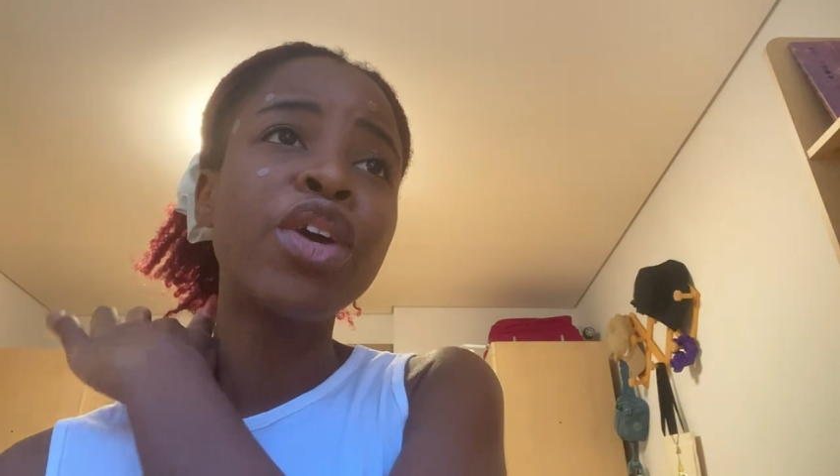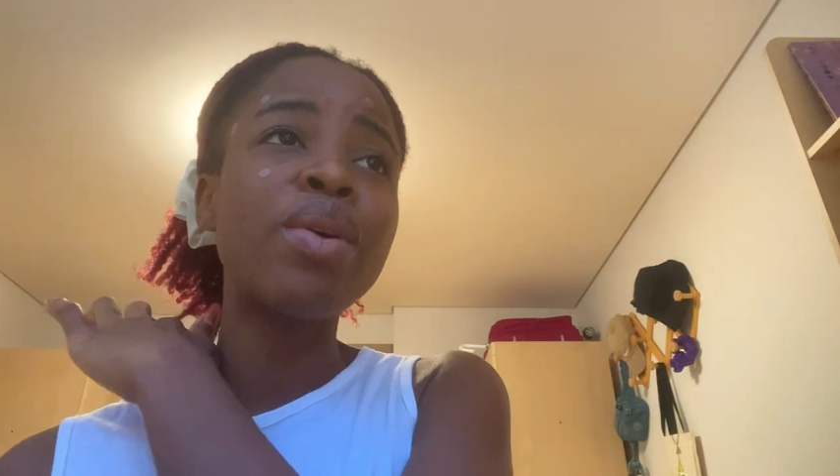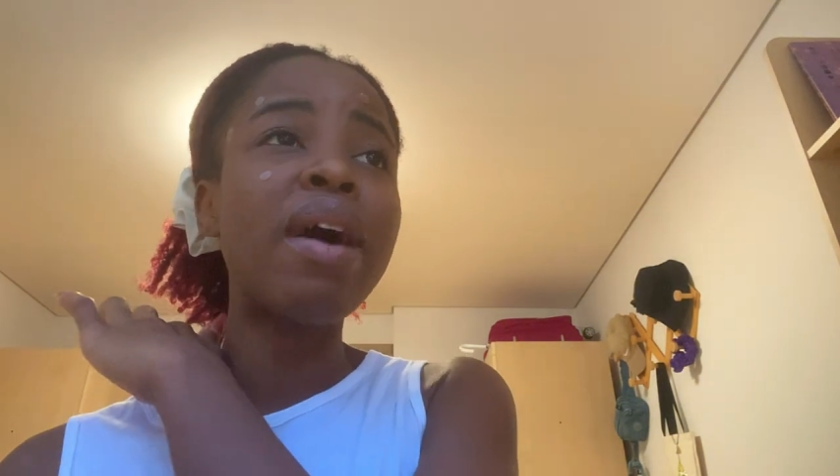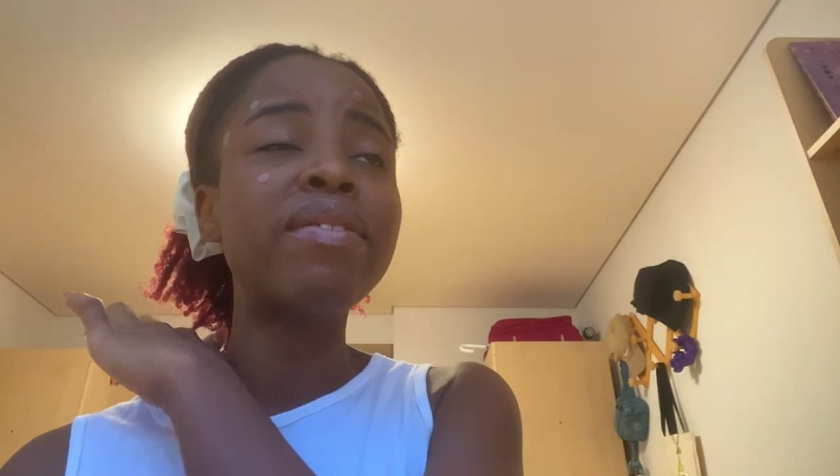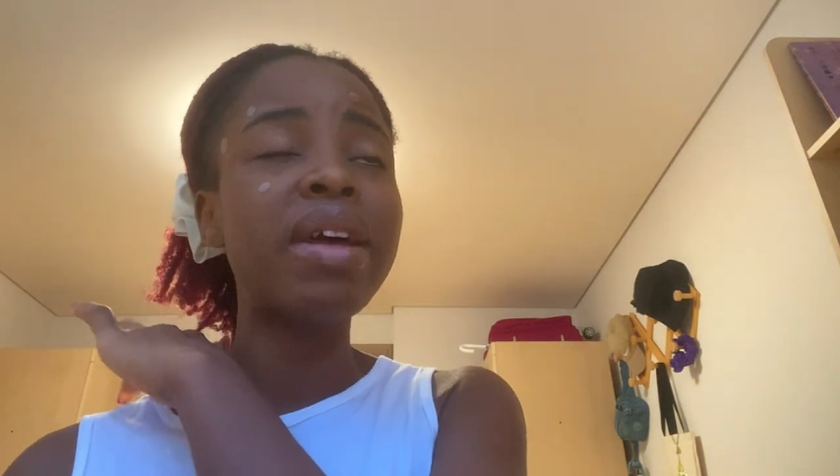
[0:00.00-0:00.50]

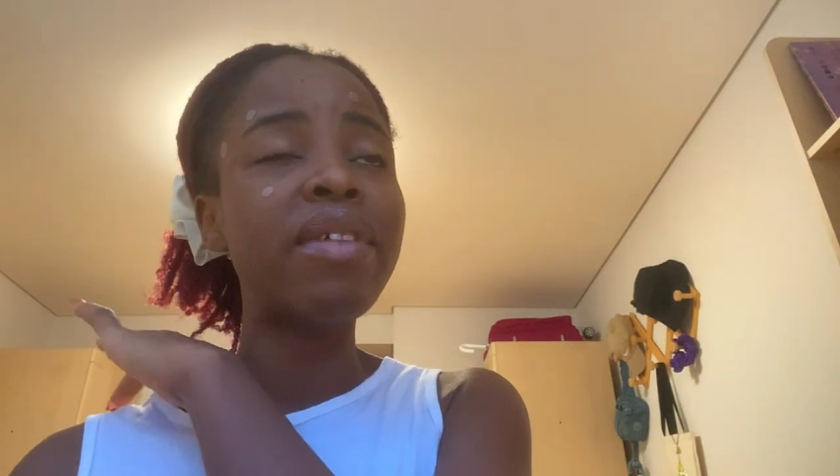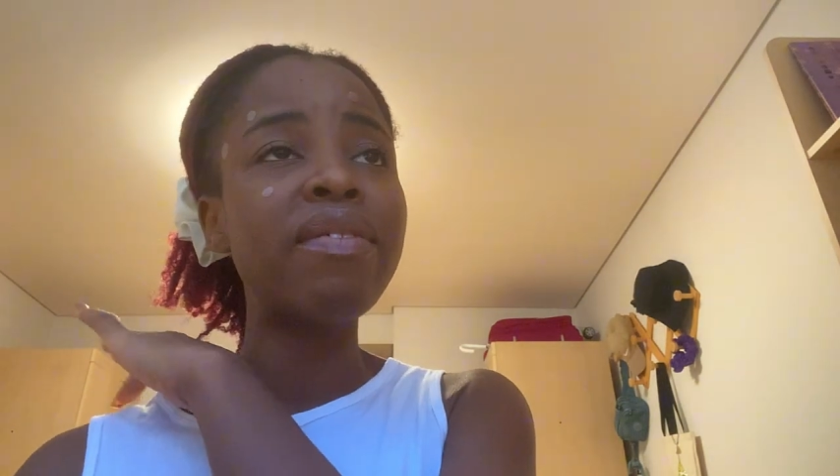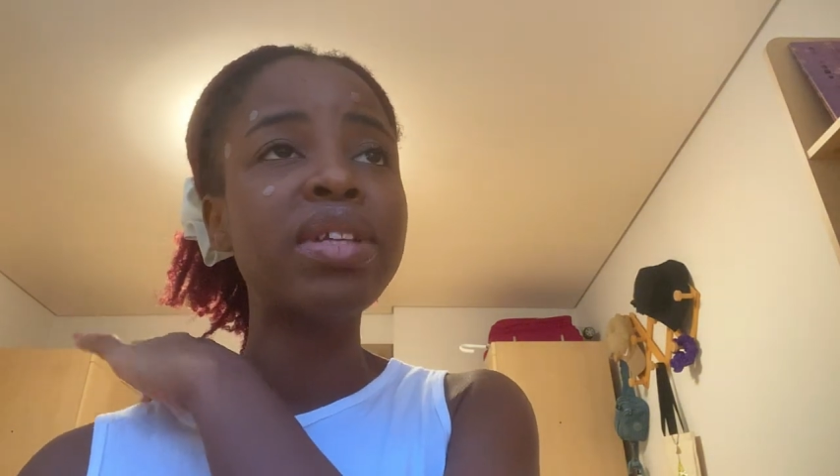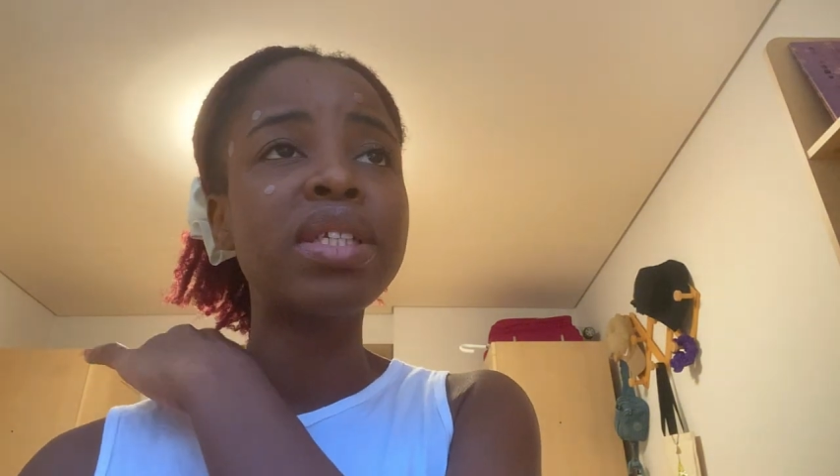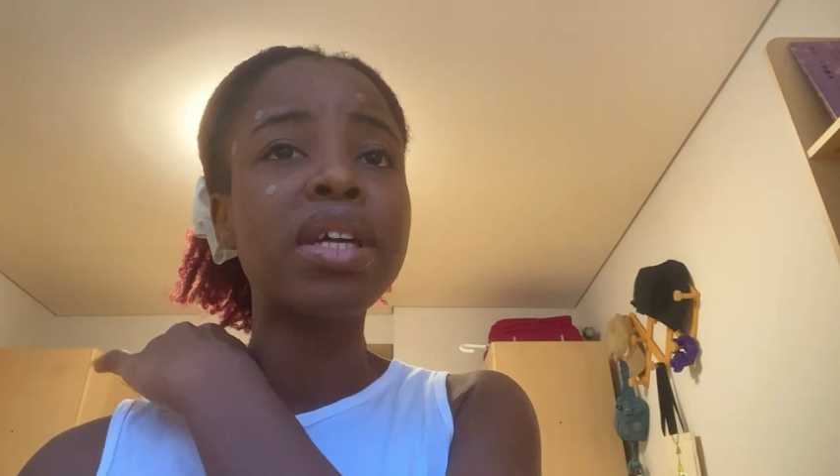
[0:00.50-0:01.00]
you have never
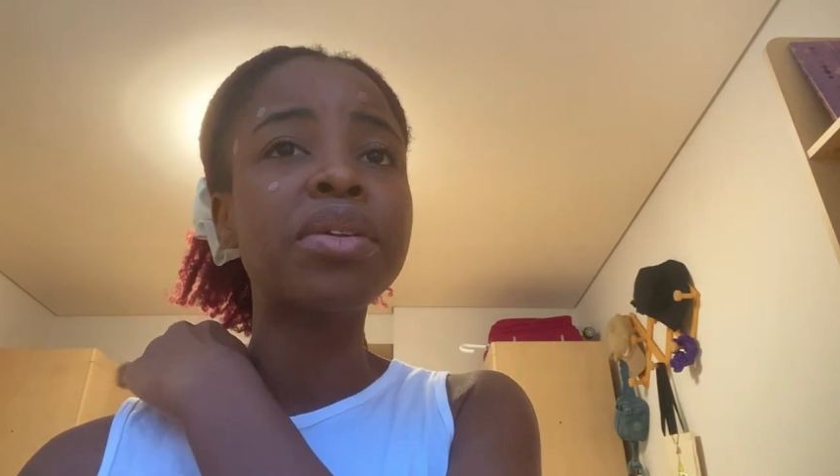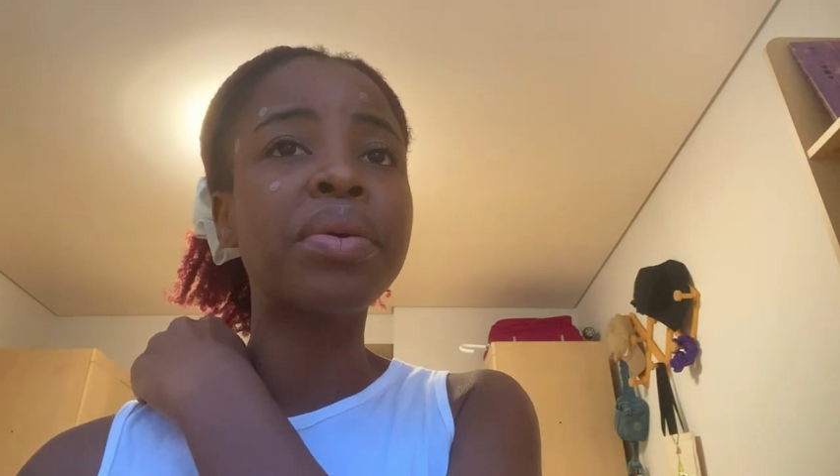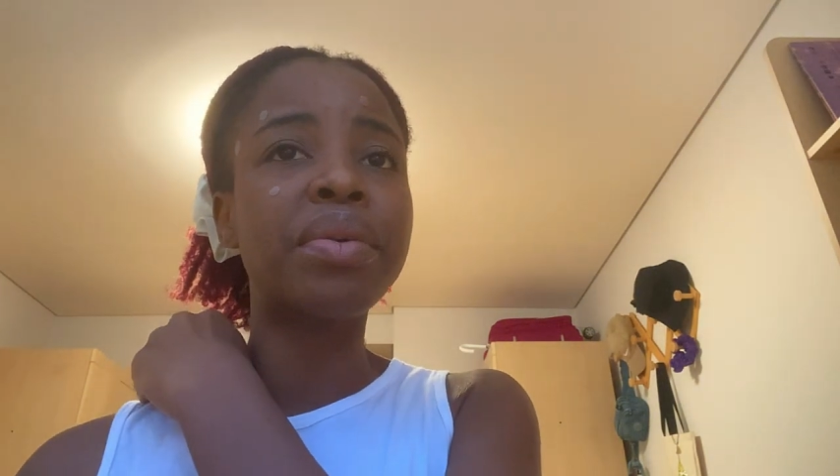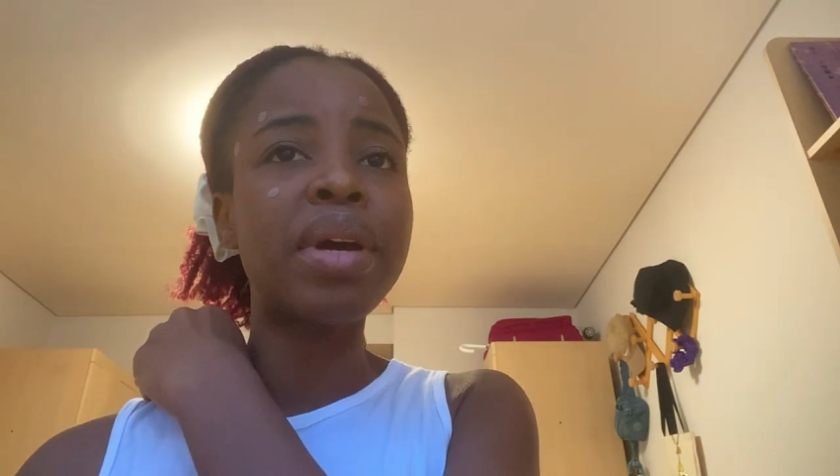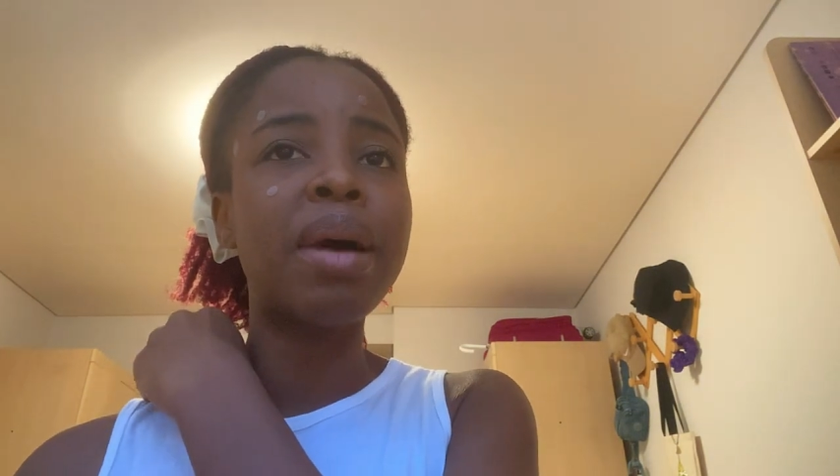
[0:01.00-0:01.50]
visited
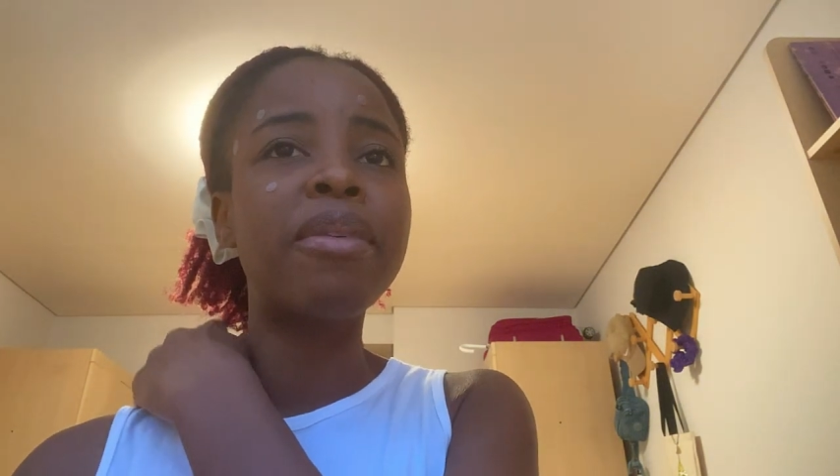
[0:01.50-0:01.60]
Korea